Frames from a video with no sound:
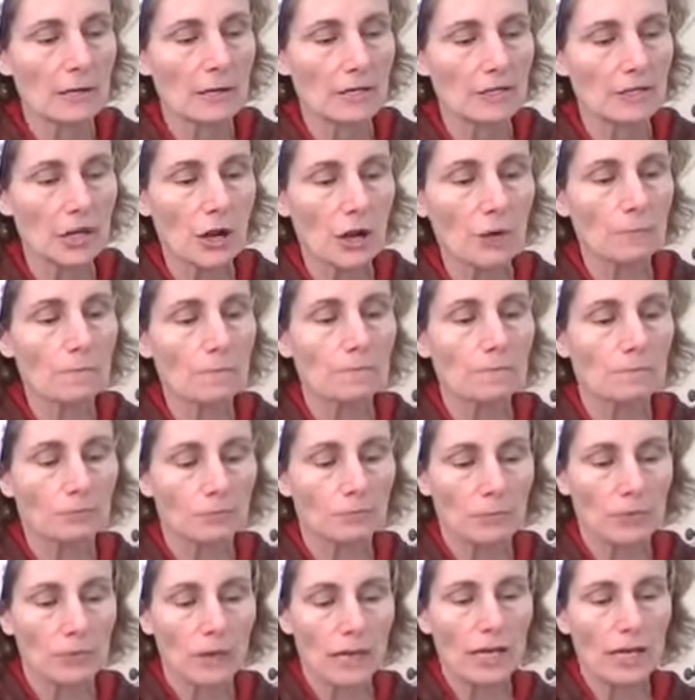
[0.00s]
So
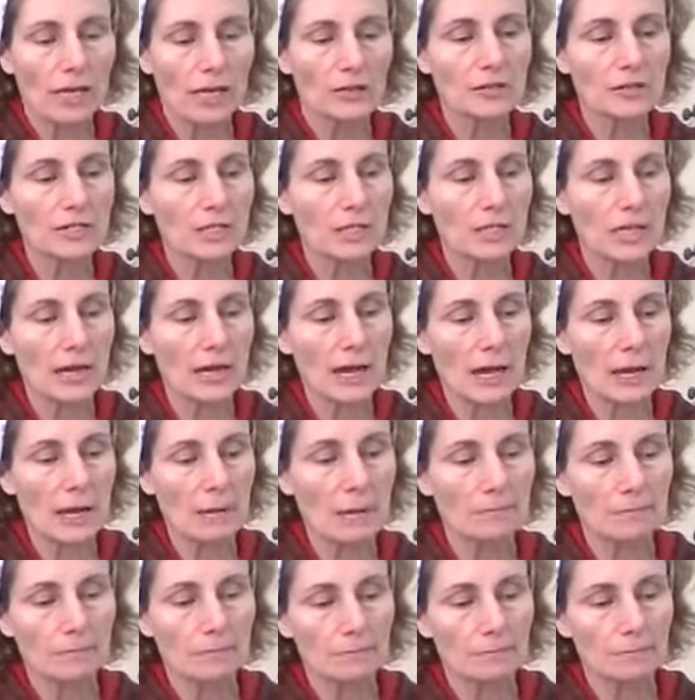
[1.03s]
here's
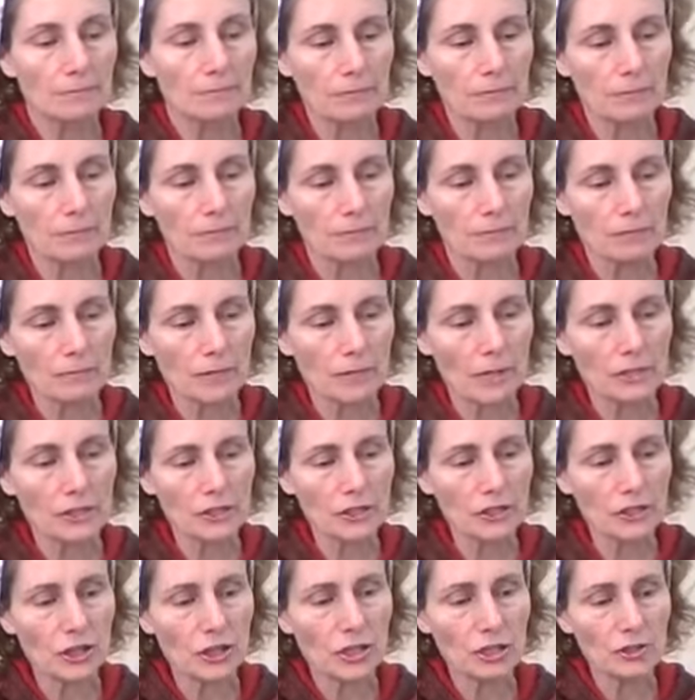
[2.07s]
the,
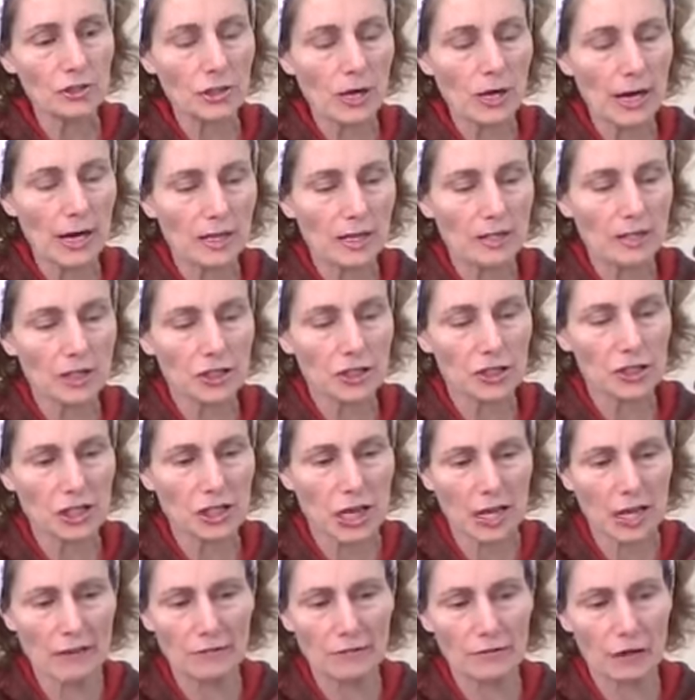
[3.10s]
just going to try to
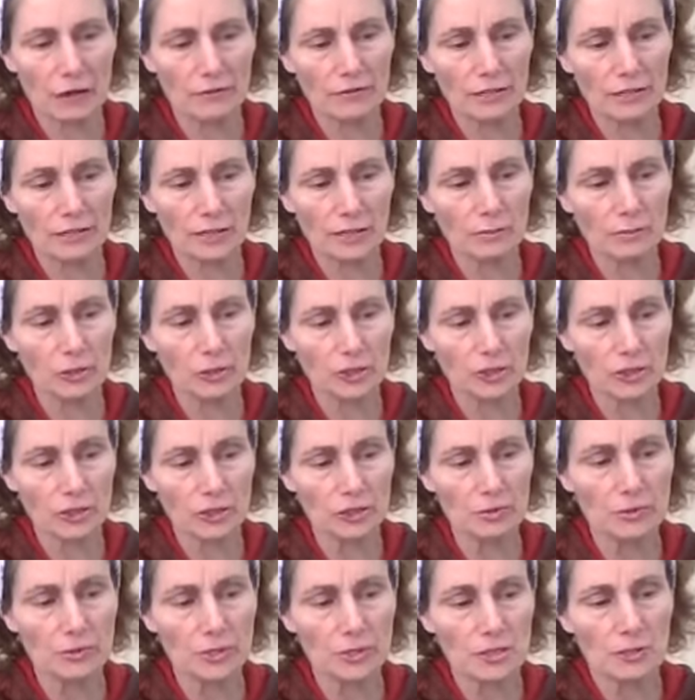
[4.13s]
shave off a little more
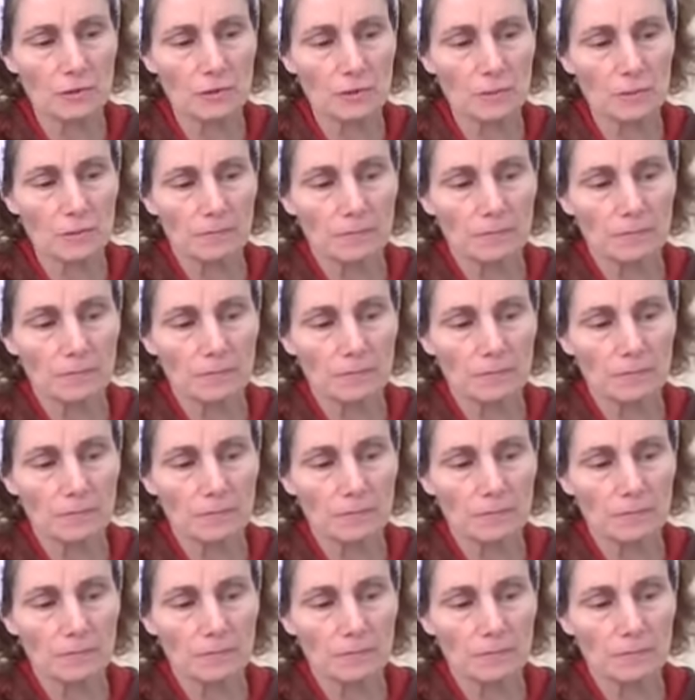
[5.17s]
juice.